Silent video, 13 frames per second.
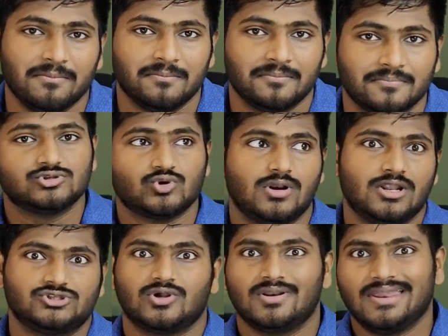So unless your
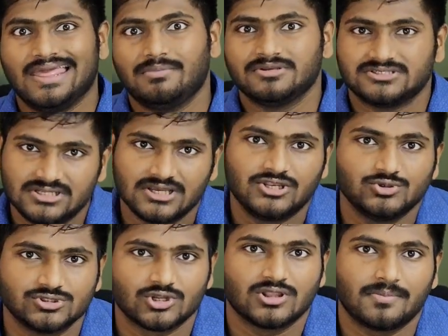name is dear user in
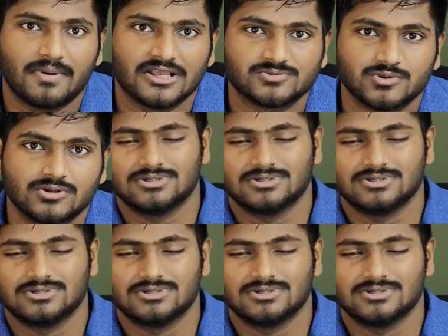the passport,